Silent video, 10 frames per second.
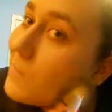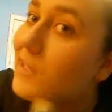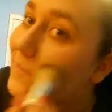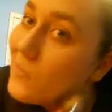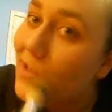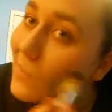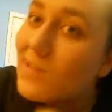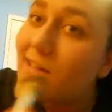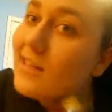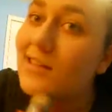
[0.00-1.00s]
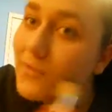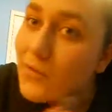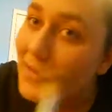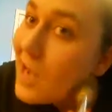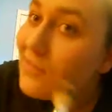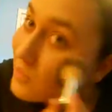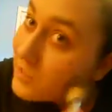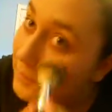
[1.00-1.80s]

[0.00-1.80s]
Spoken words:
like if you don't really need the full coverage,